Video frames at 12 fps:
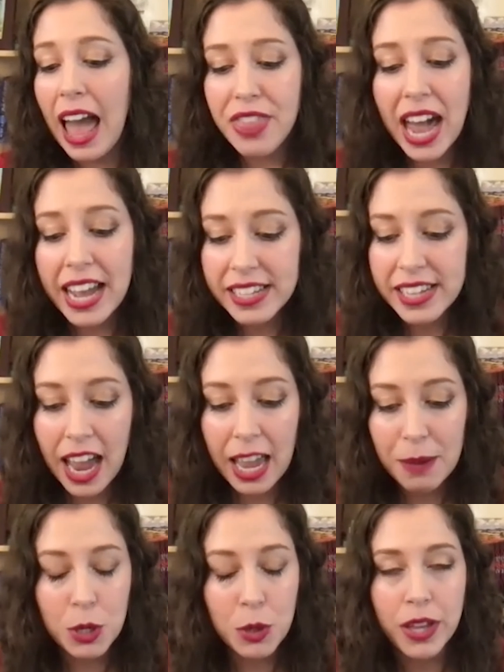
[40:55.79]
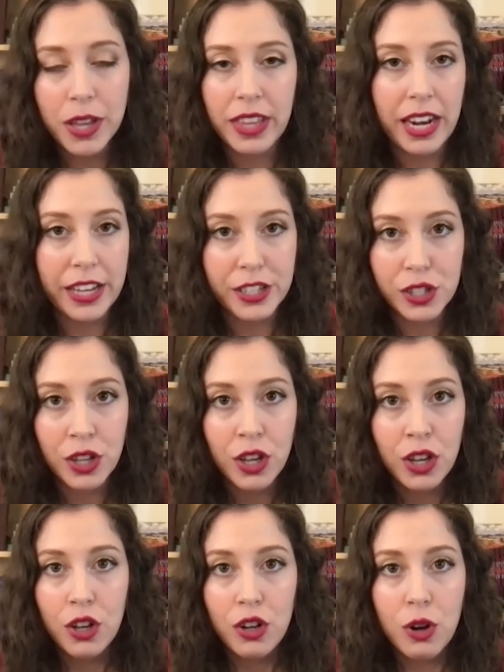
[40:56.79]
at that time, you can let us
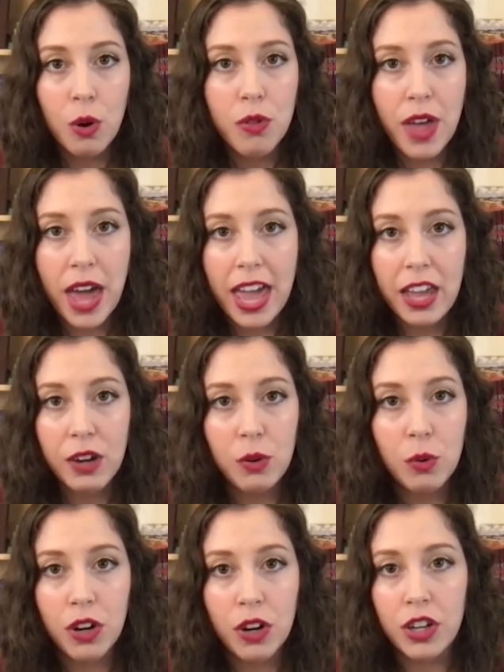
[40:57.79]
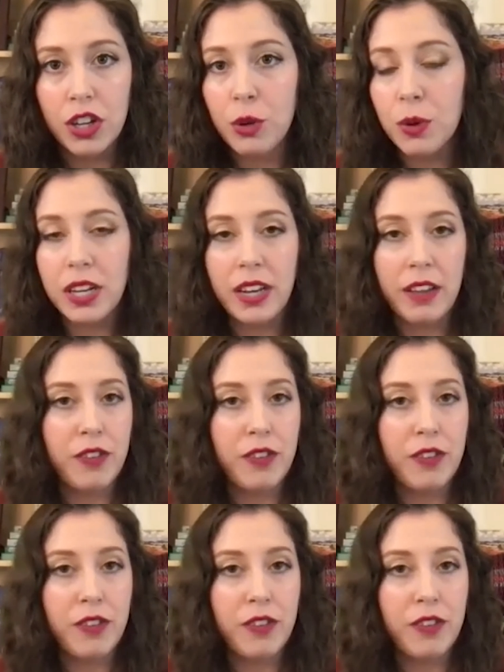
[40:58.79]
know then, or you can,